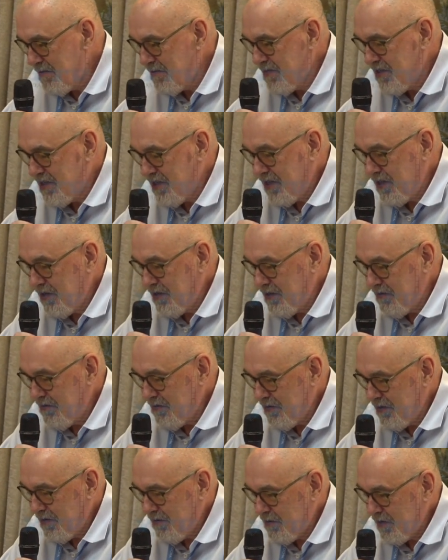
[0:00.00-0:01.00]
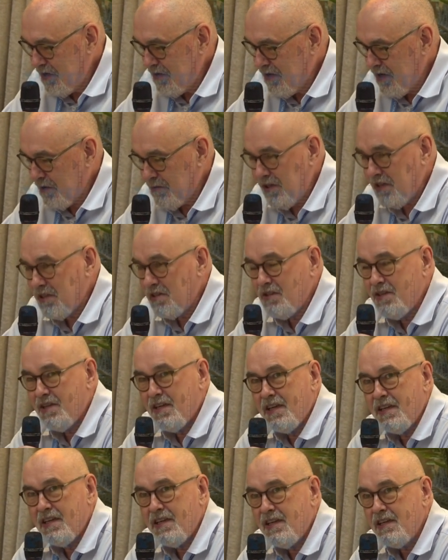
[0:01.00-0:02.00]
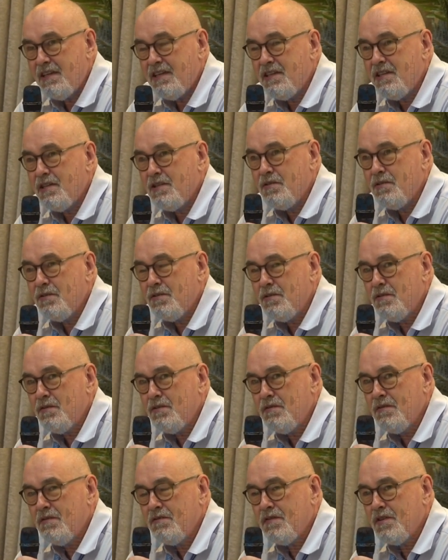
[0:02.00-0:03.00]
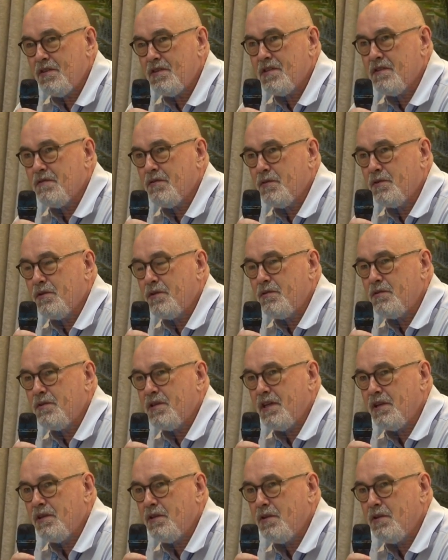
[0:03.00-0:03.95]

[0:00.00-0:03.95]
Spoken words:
So we come here today to, first of all, to tell